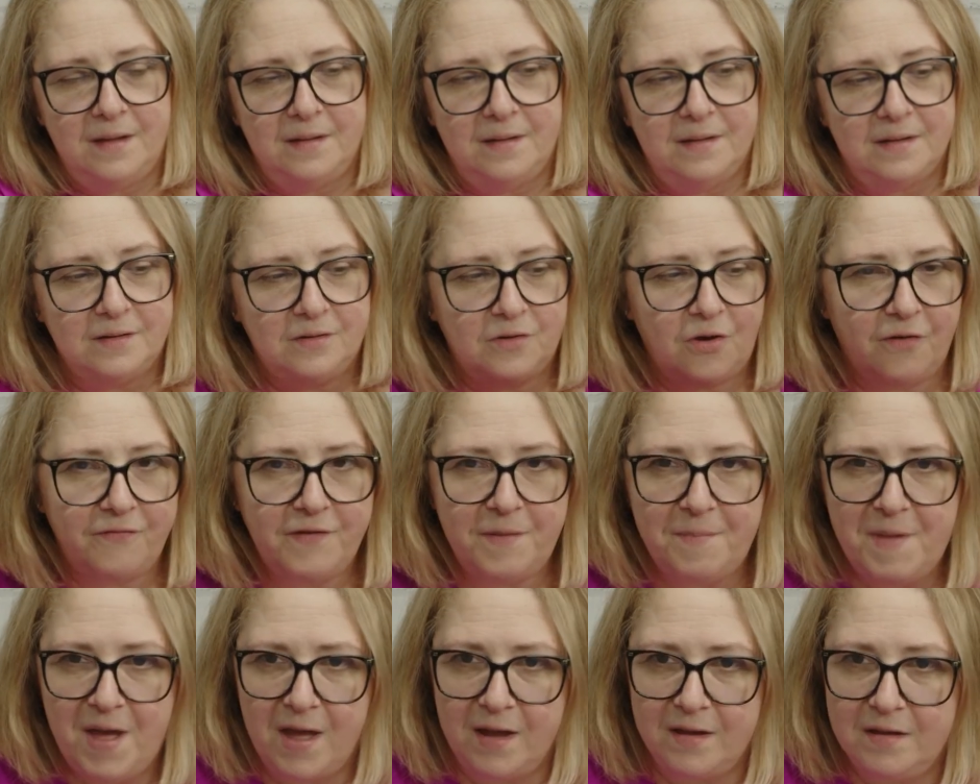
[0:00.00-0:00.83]
coffee
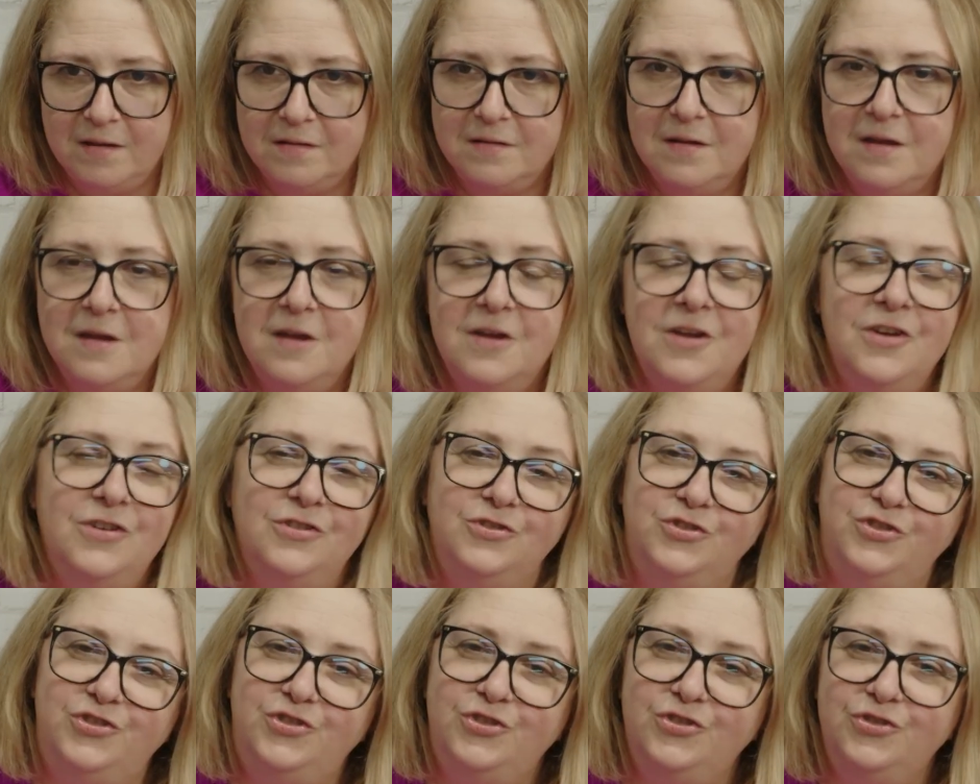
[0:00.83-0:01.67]
mug
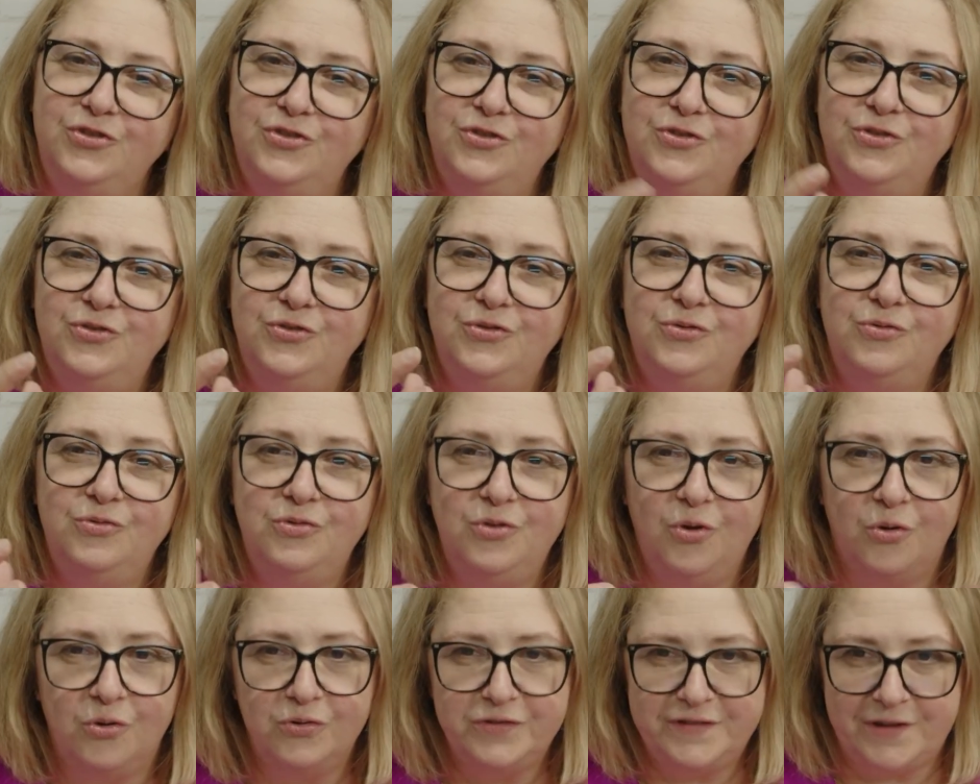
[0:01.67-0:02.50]
to
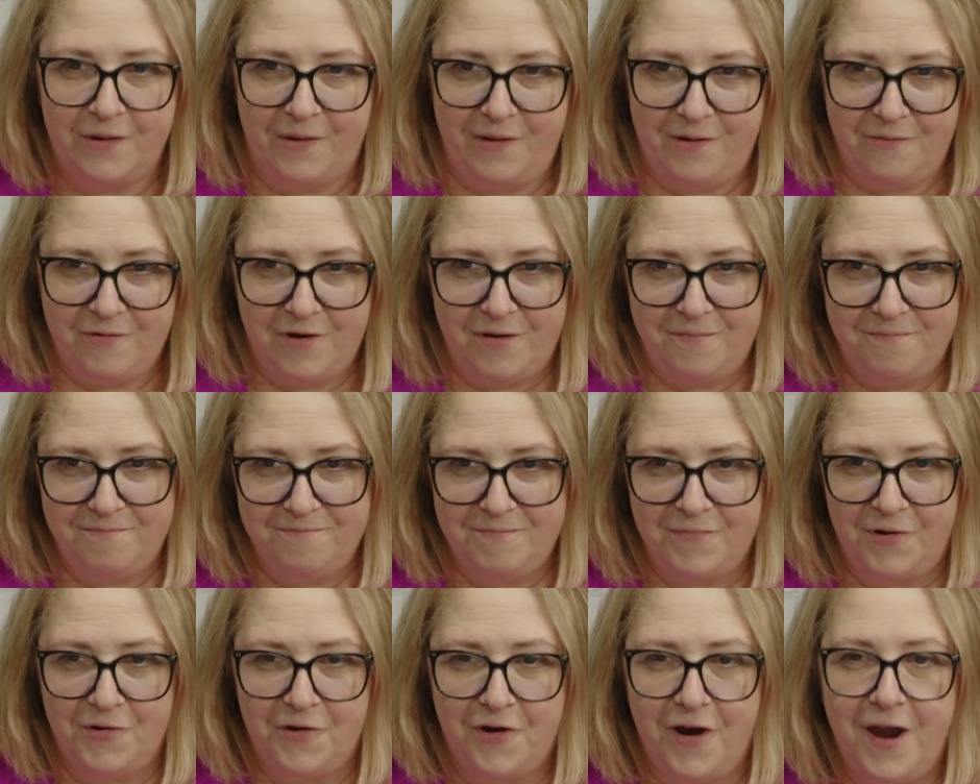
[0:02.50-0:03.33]
your sewing group.
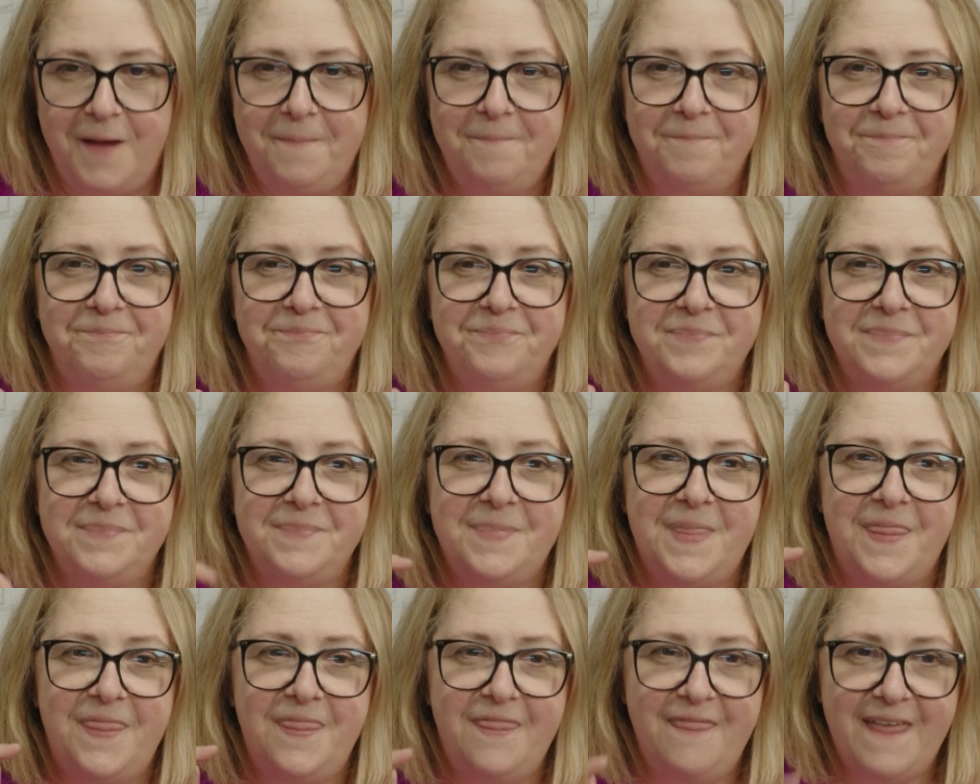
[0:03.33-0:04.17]
All right,
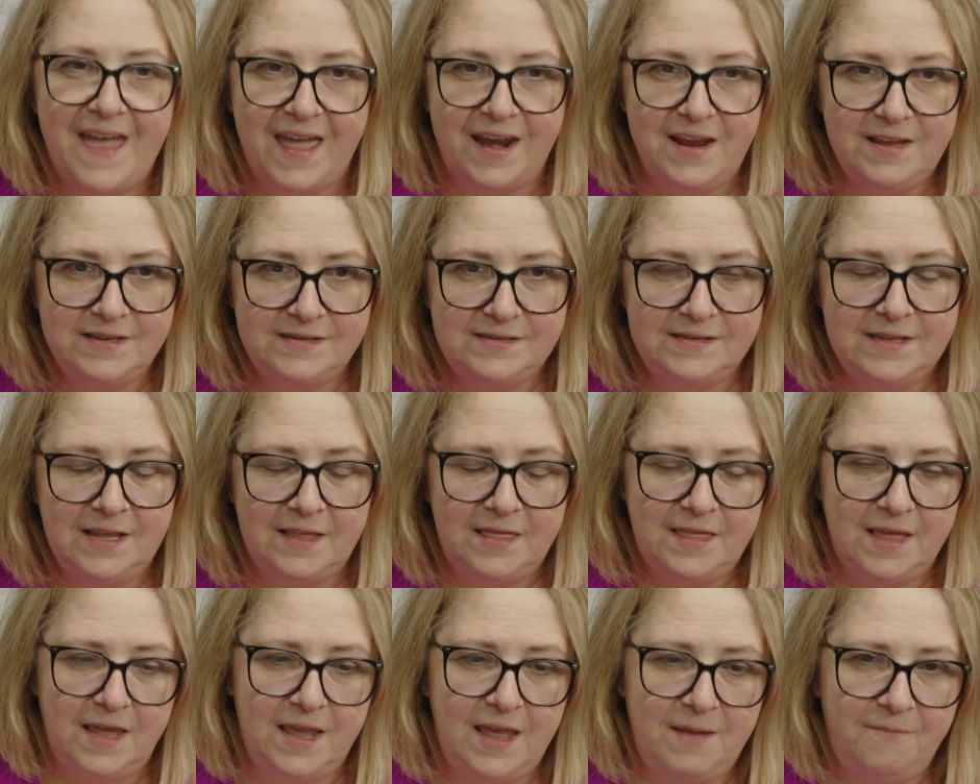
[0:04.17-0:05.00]
that is the
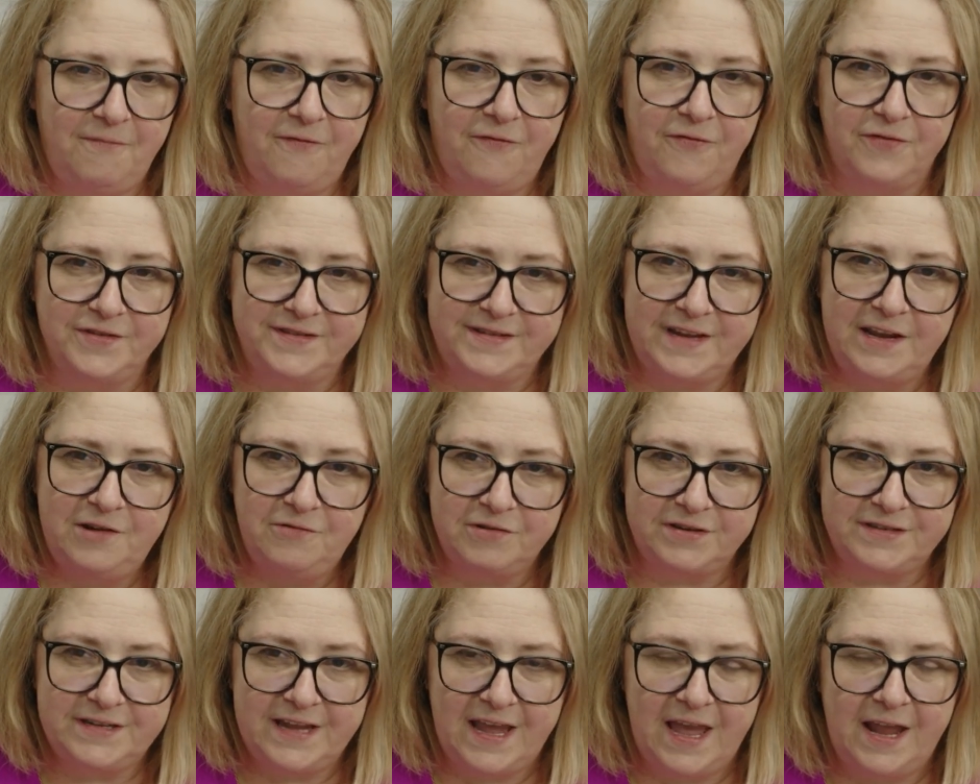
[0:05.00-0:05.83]
theme for
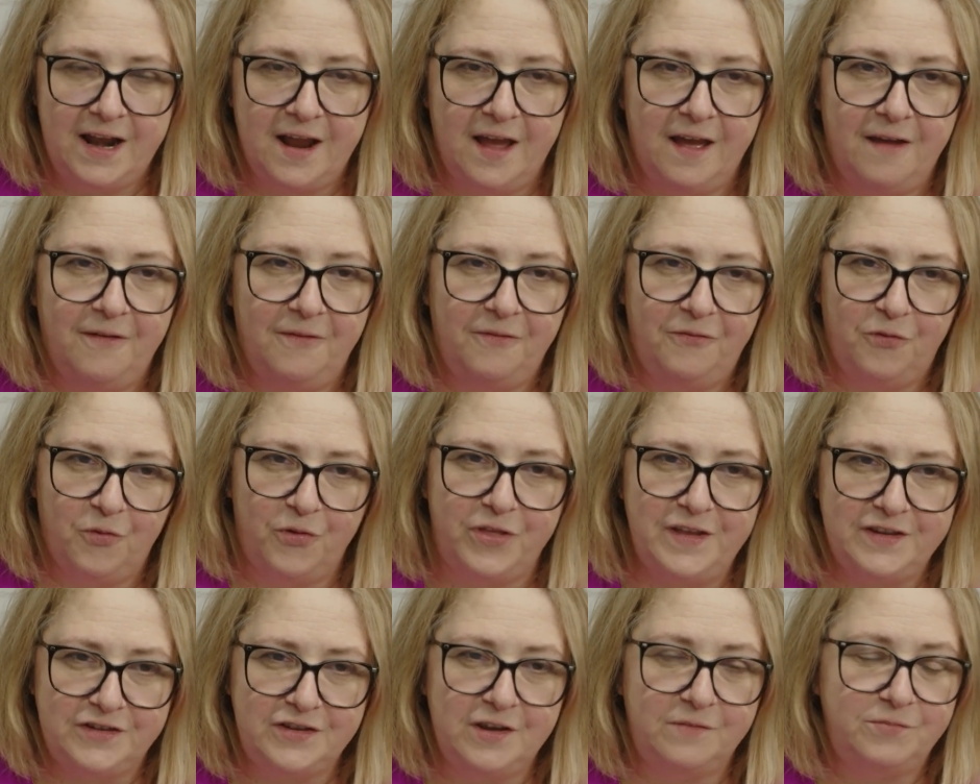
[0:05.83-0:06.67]
Secret Santa for
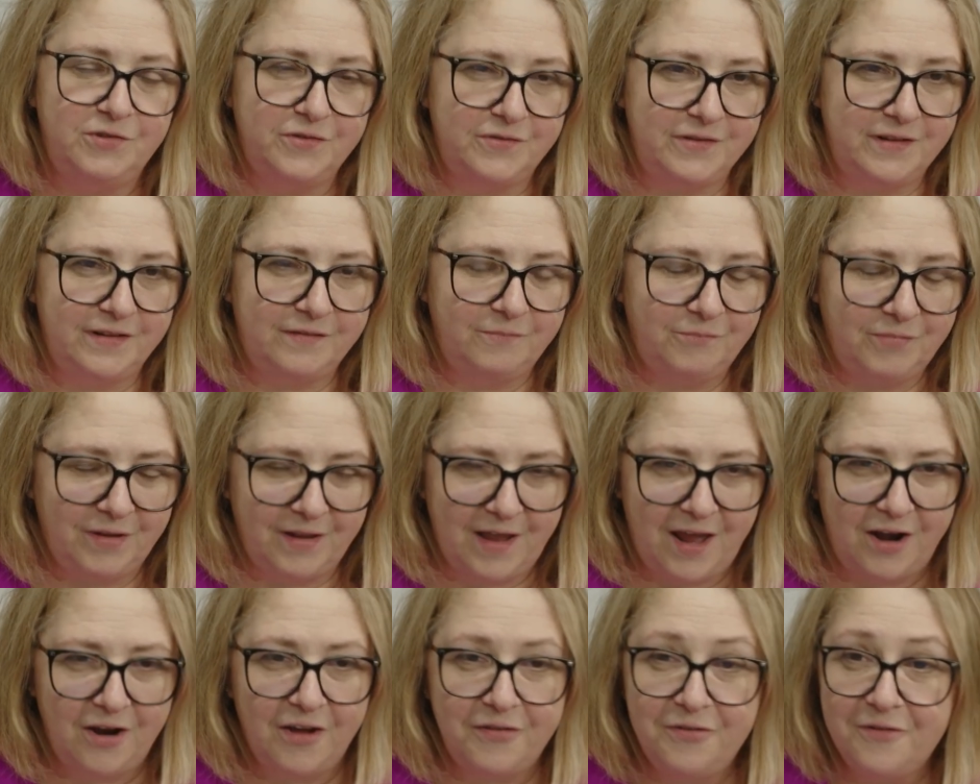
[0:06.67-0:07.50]
this year.
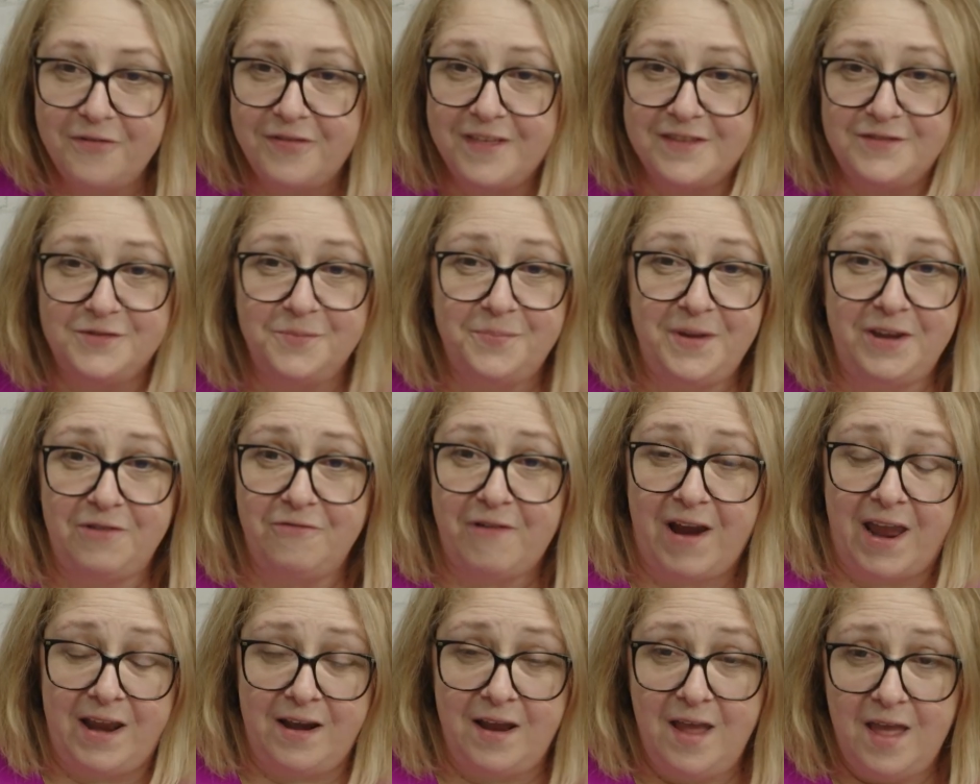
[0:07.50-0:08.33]
And I thought this would be
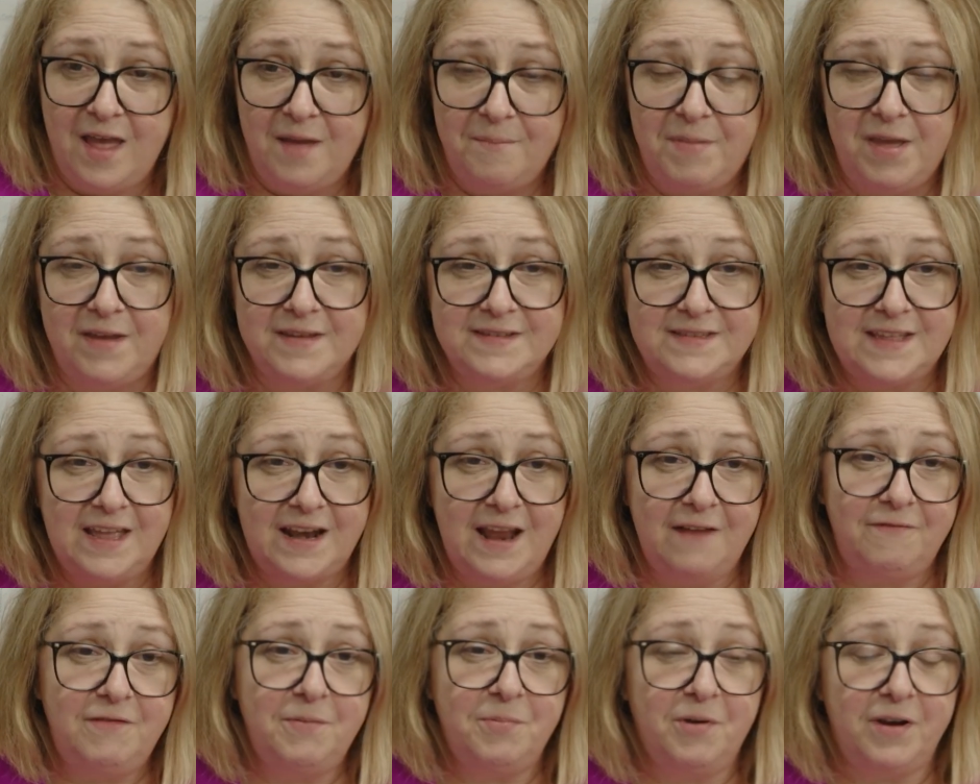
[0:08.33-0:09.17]
great because then
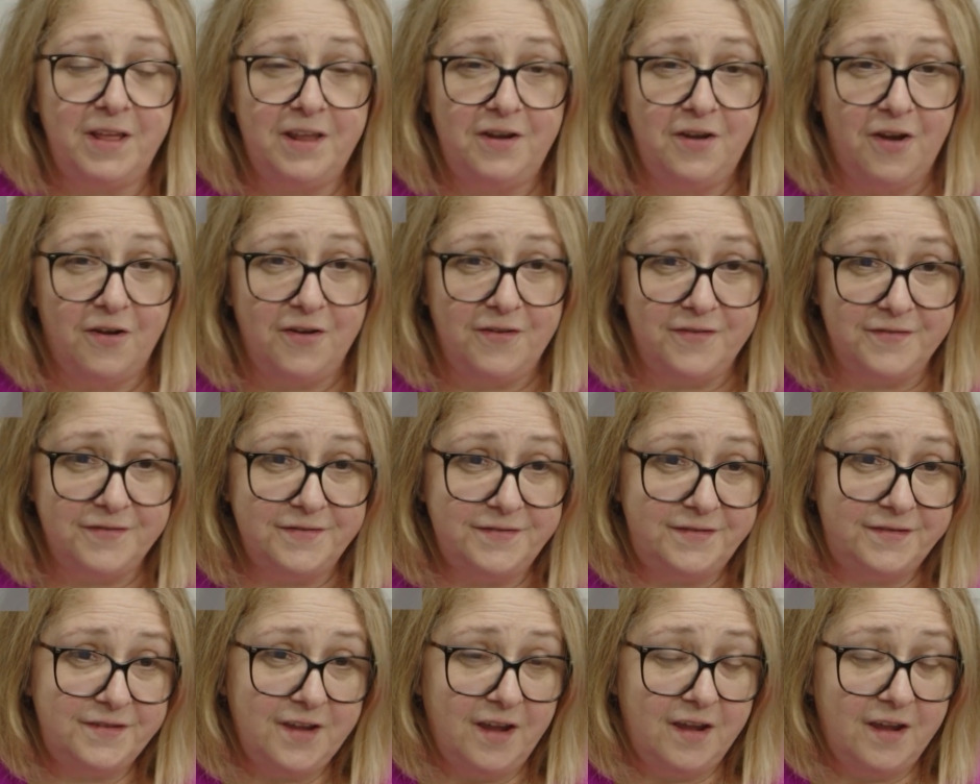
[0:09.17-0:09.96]
everybody knows